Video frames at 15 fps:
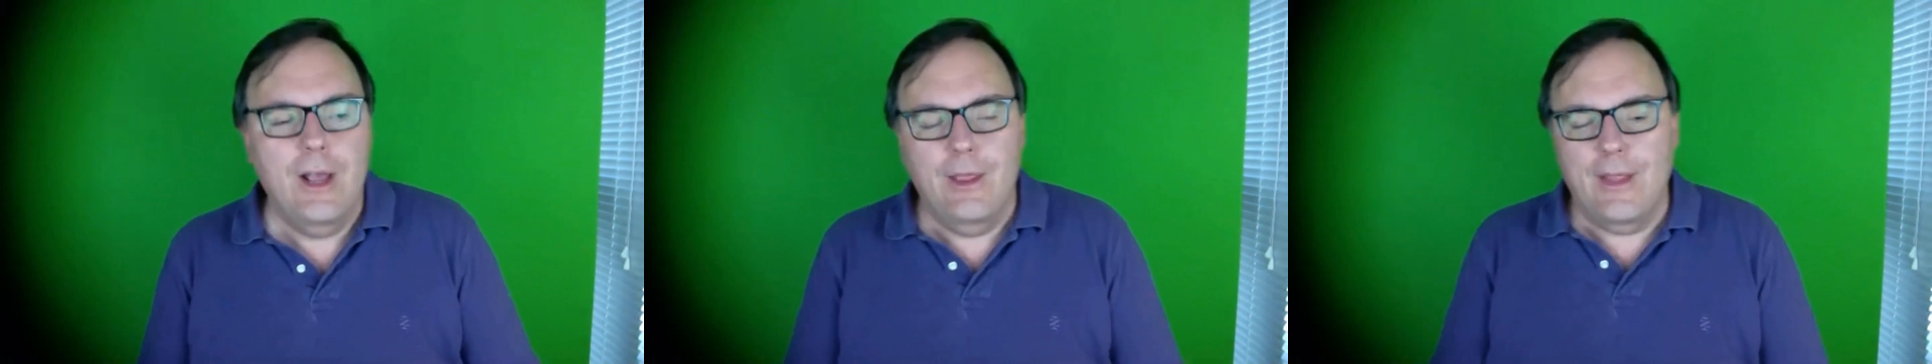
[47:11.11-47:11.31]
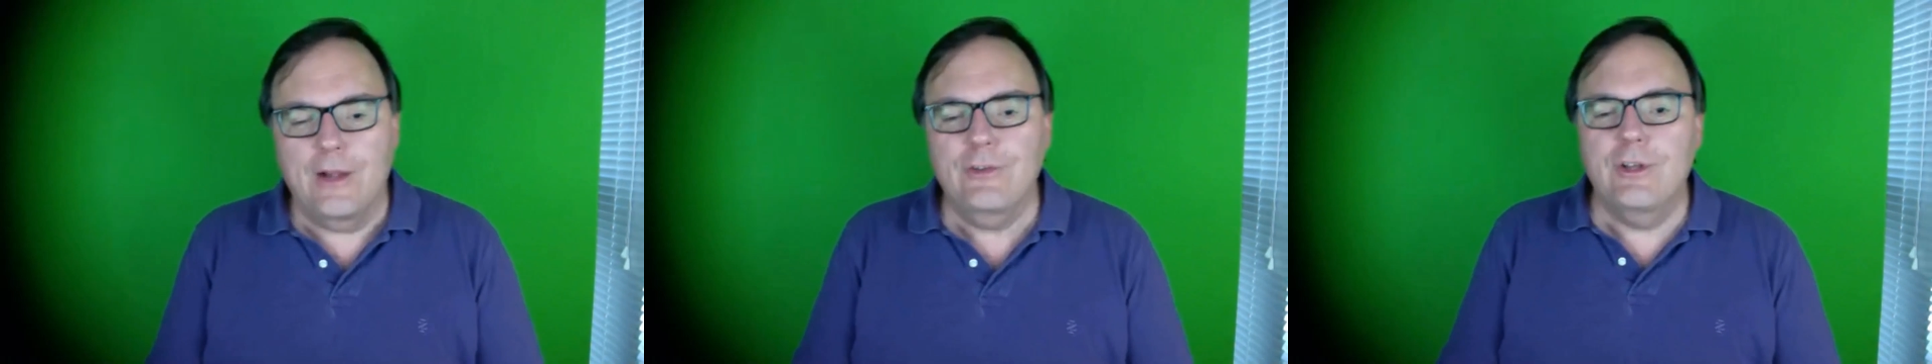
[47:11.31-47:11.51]

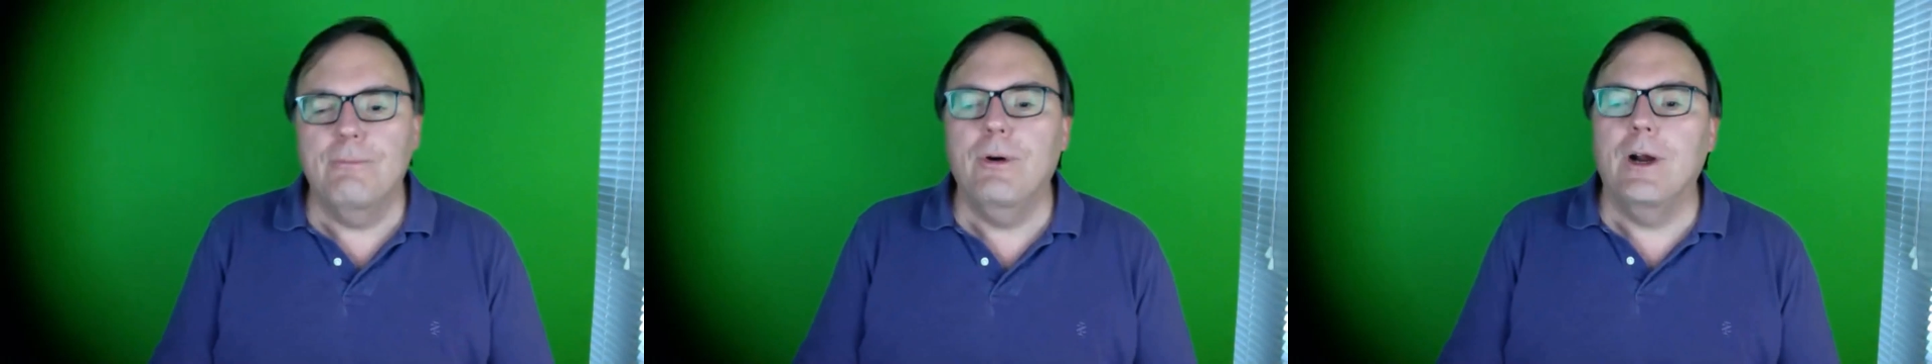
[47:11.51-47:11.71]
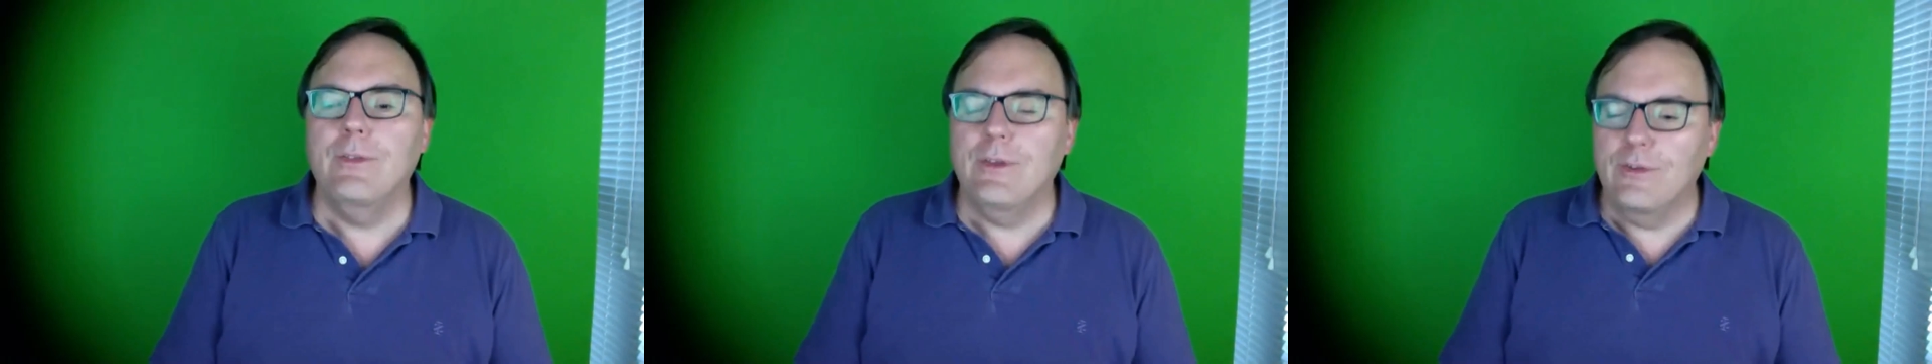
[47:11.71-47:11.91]
That's the
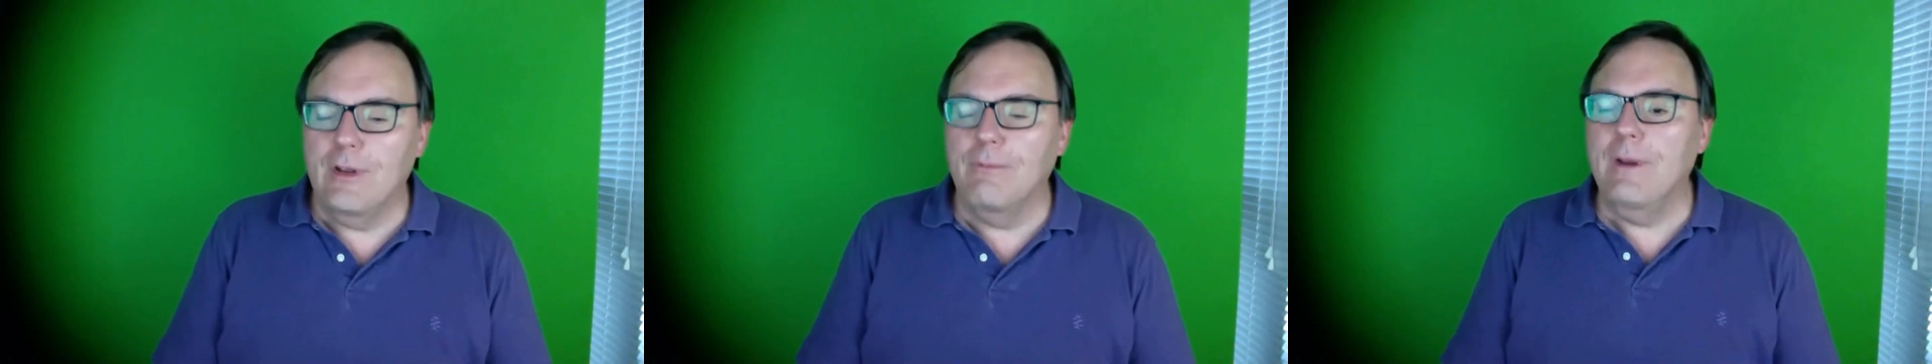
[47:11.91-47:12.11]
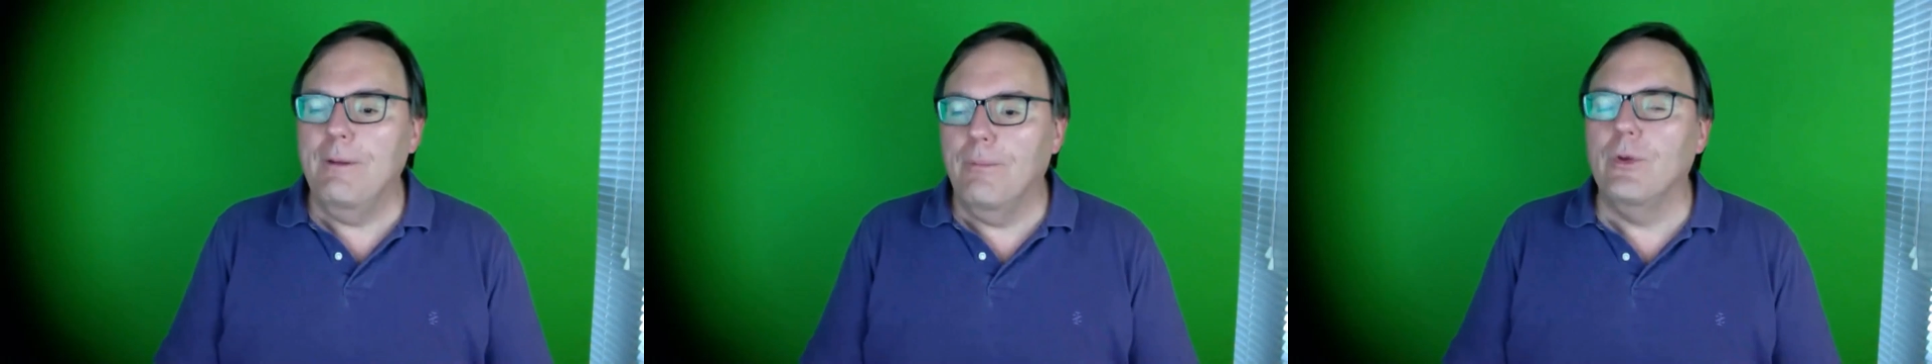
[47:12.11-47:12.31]
part that
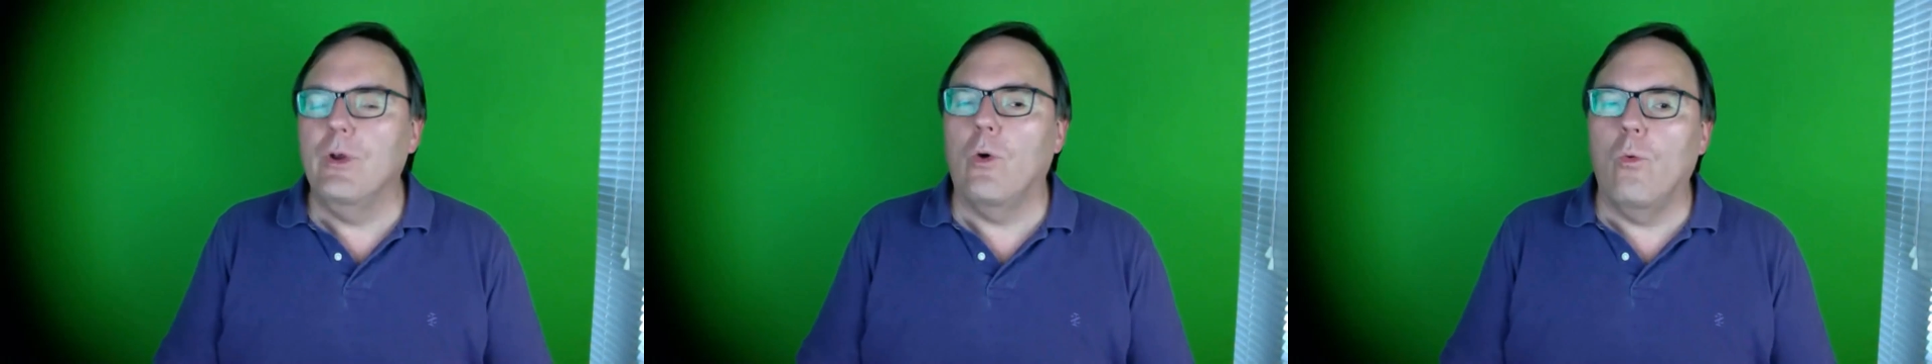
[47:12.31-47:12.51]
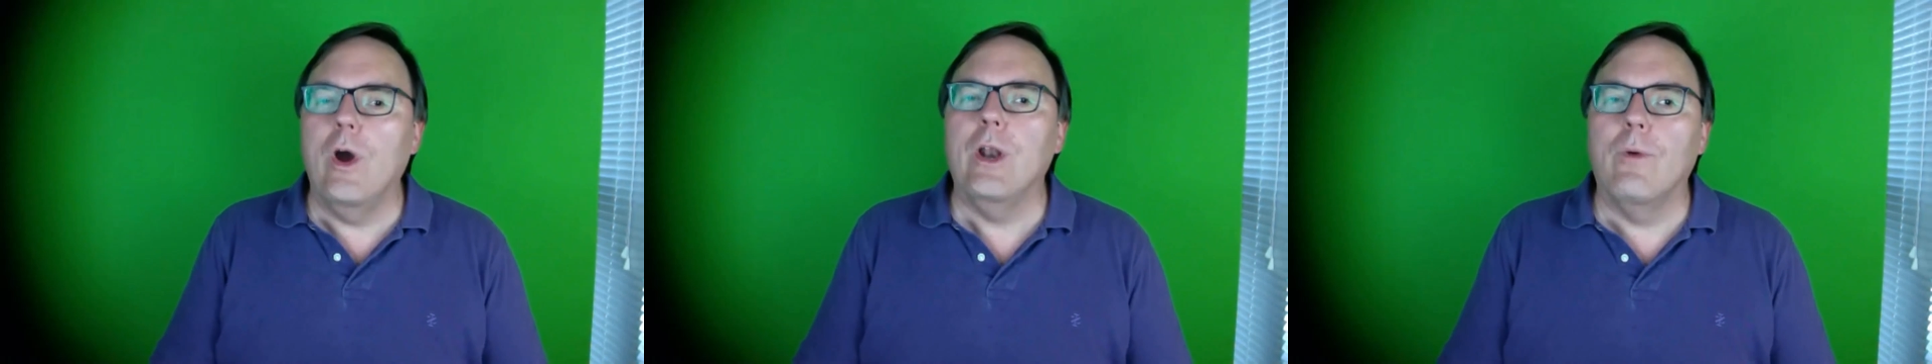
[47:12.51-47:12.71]
some people
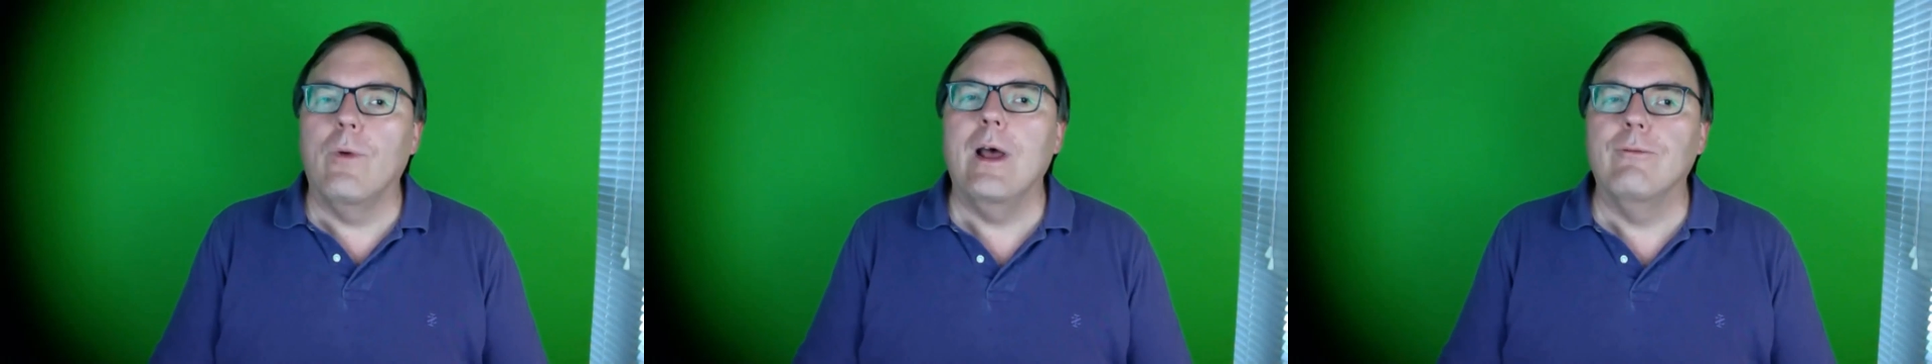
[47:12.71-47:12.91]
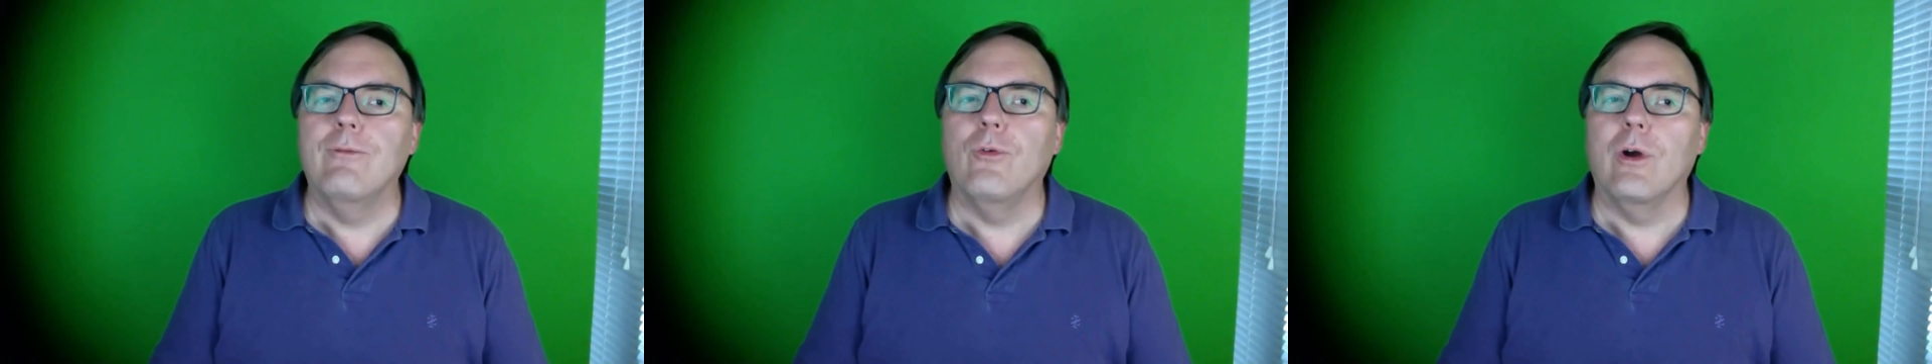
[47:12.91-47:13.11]
don't wait
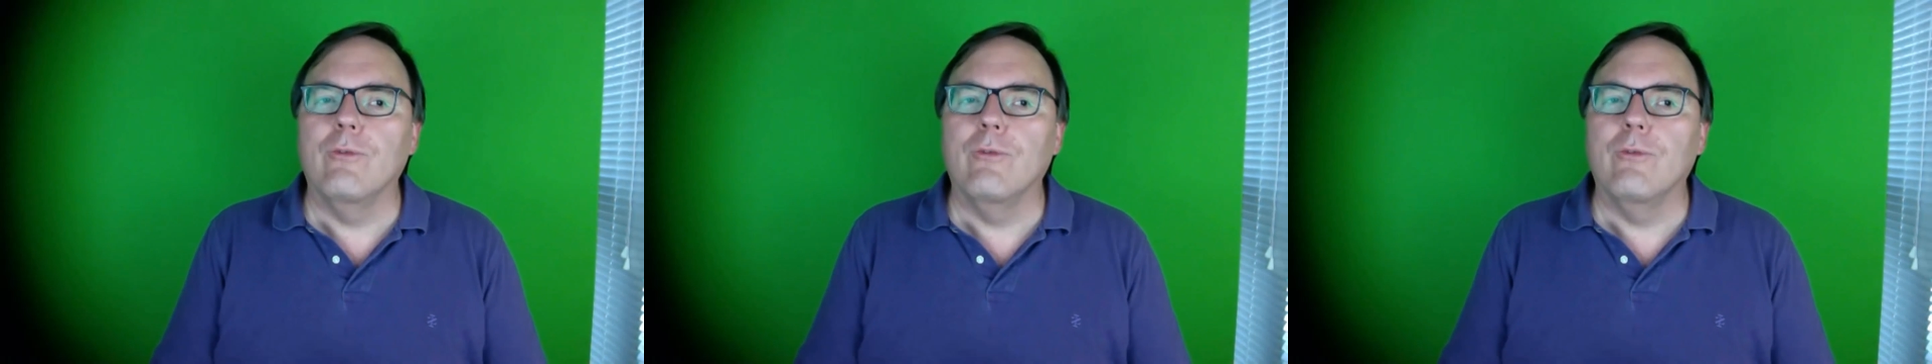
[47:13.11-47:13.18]
around for.